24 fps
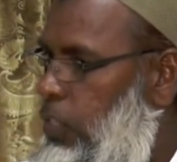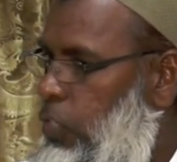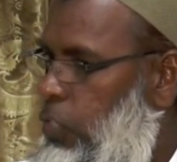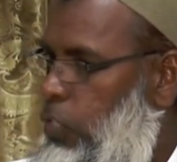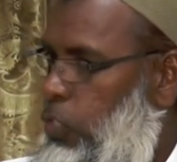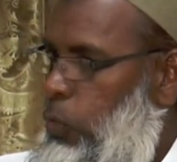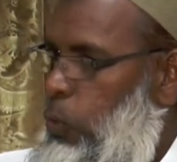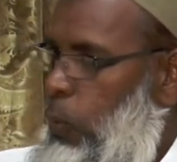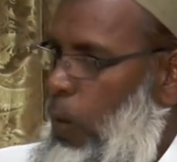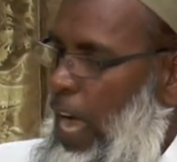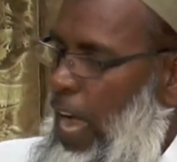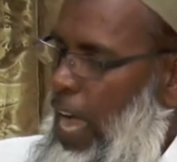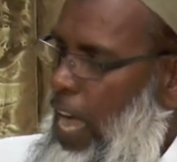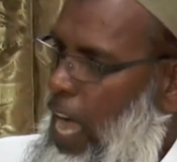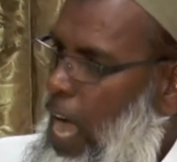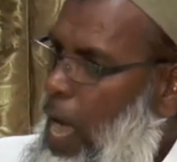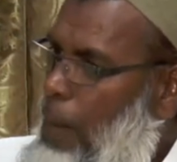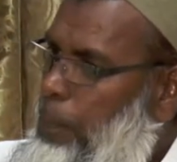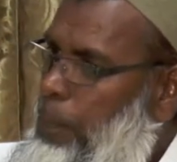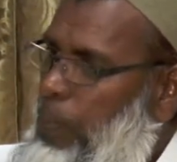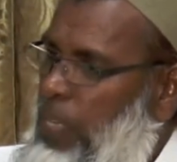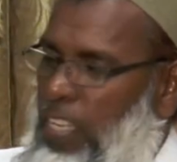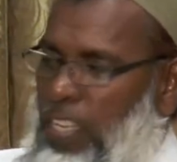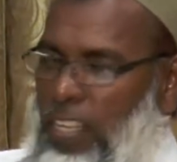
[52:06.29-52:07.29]
you are
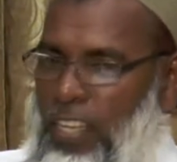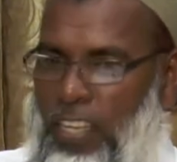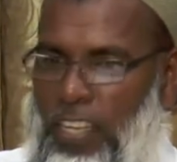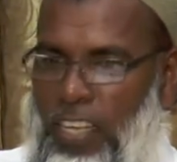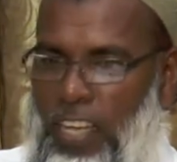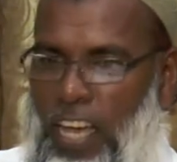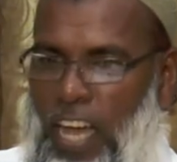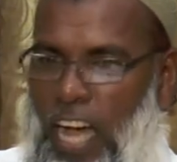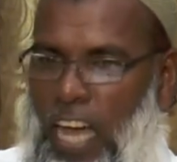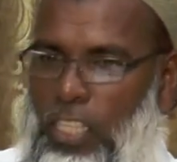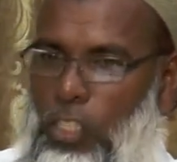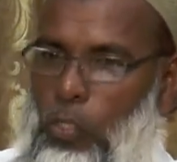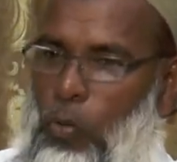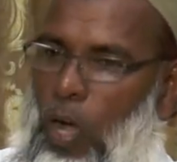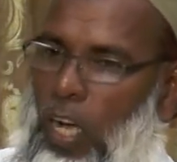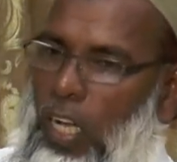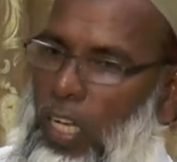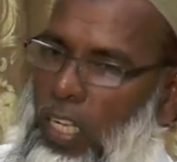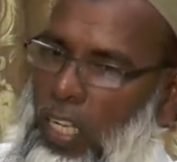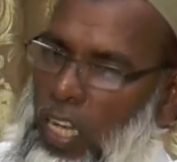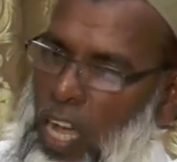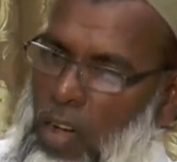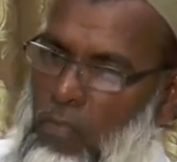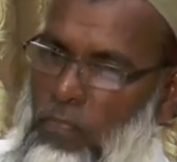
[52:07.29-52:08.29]
happy and you are
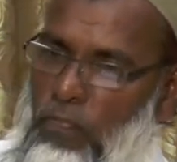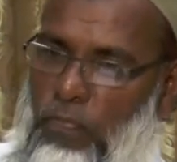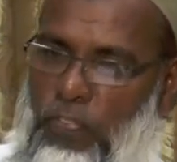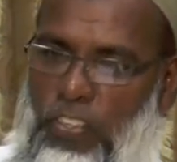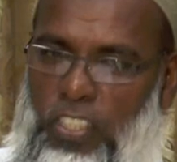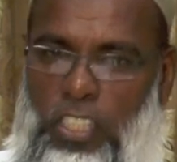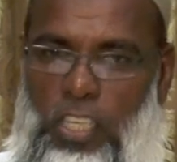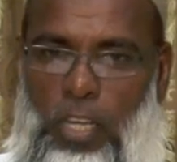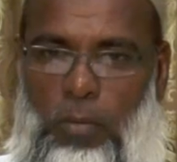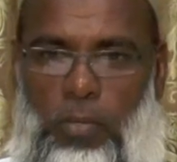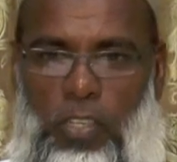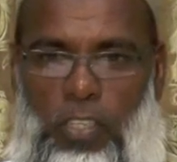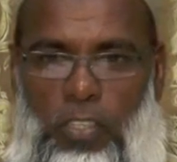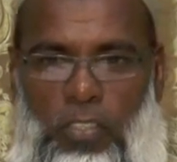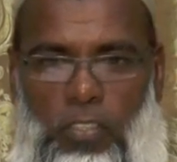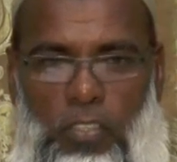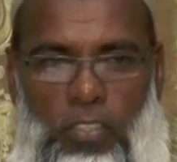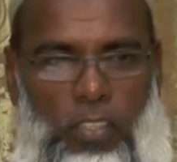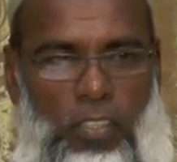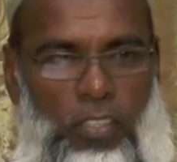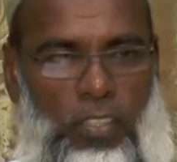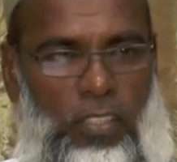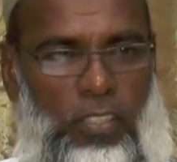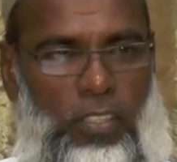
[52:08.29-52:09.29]
comfortable.
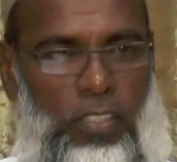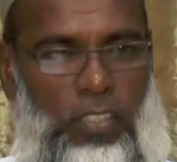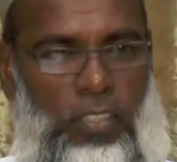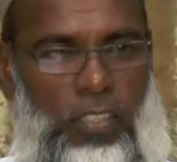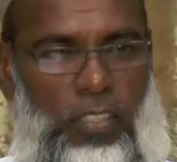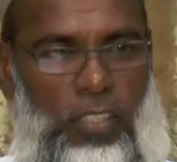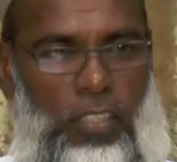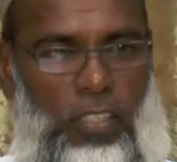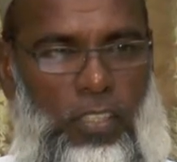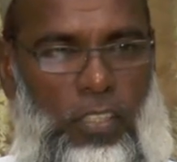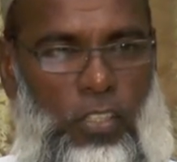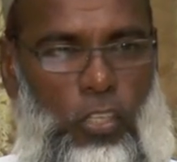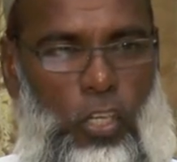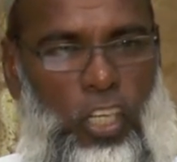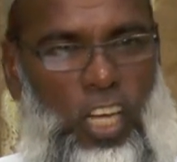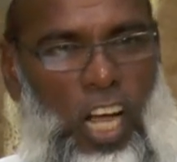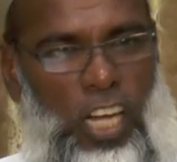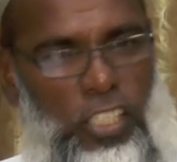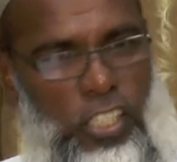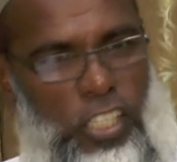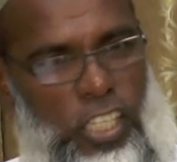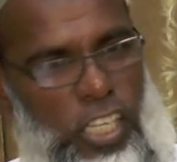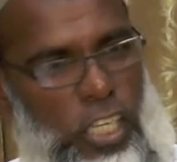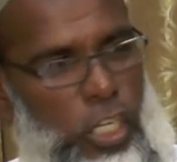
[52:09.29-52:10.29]

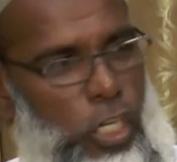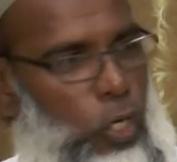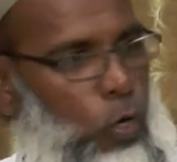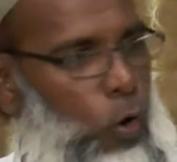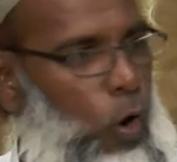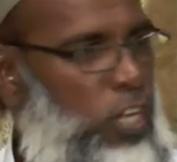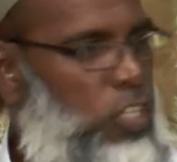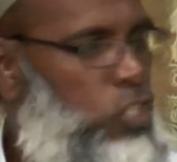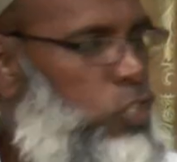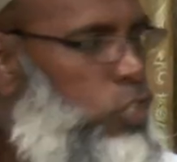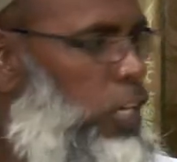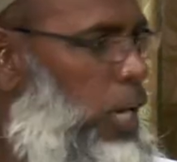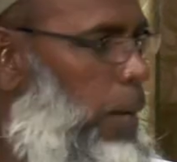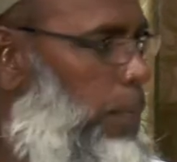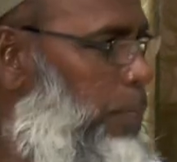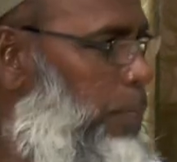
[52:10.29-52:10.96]
Continue going to the